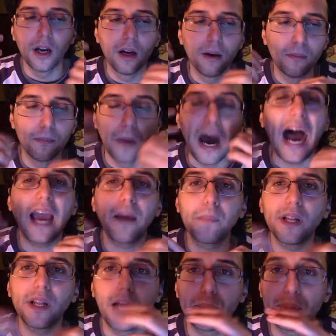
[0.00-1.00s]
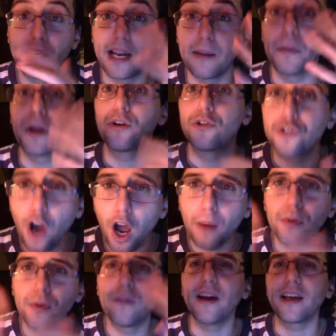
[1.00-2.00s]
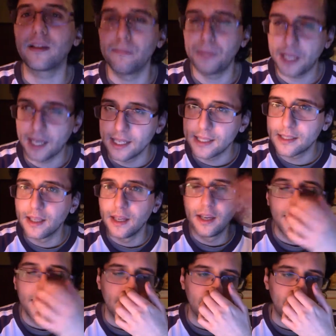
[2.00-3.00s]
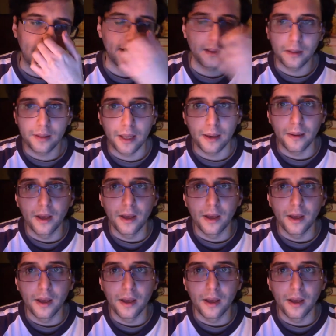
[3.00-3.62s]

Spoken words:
hyping up to get a better job, or like because like the